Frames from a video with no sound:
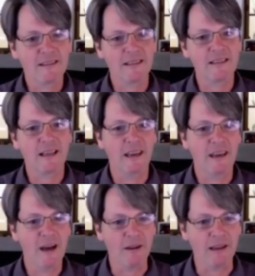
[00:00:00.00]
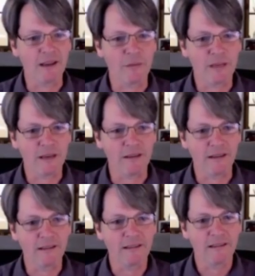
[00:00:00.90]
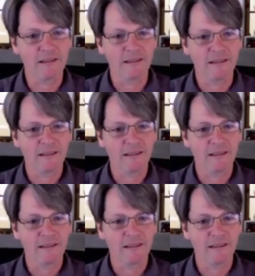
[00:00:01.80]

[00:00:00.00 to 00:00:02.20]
This is unknowing appearing.